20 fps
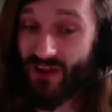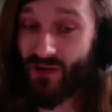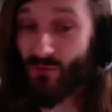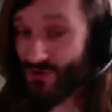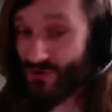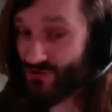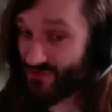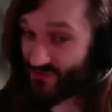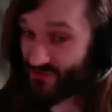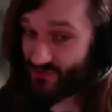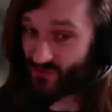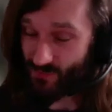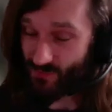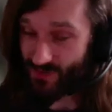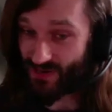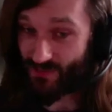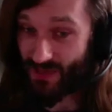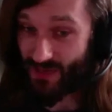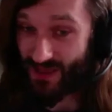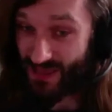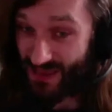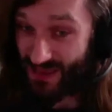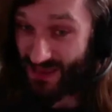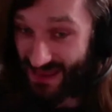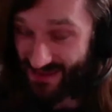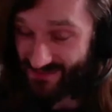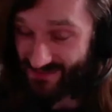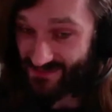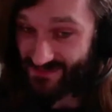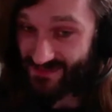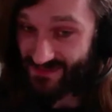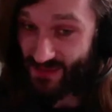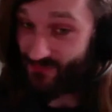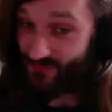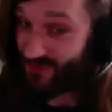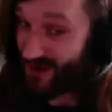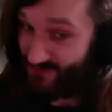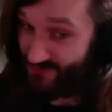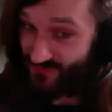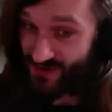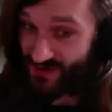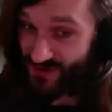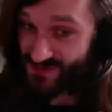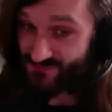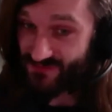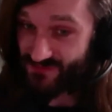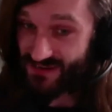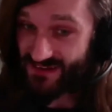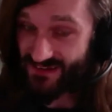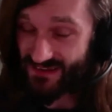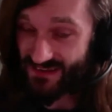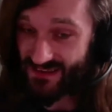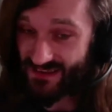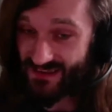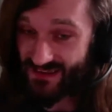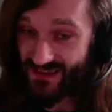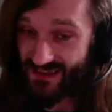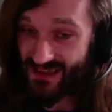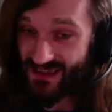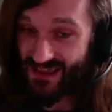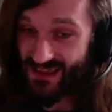I wonder if this would be an excellent time for our first reading.